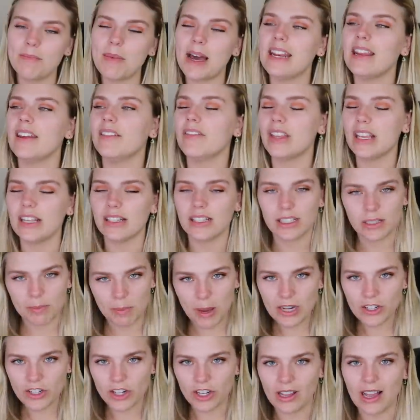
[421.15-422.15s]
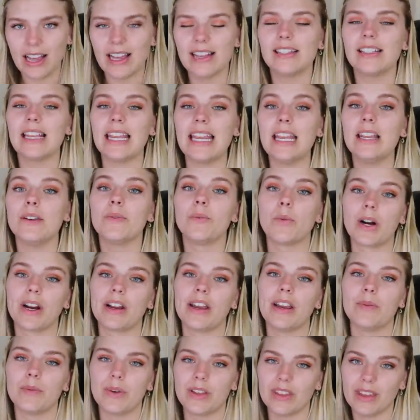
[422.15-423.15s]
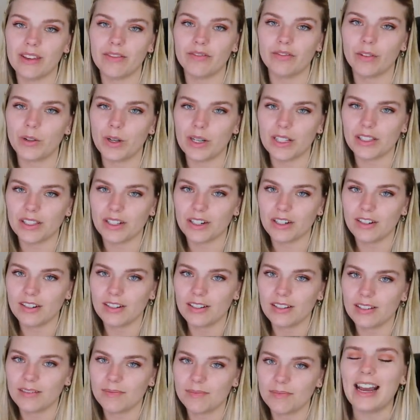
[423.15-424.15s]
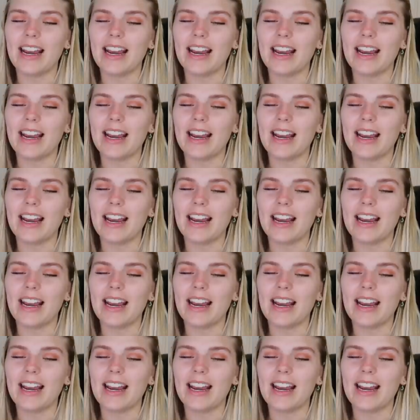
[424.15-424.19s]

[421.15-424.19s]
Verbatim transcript: Many of these specialize in working with influencers.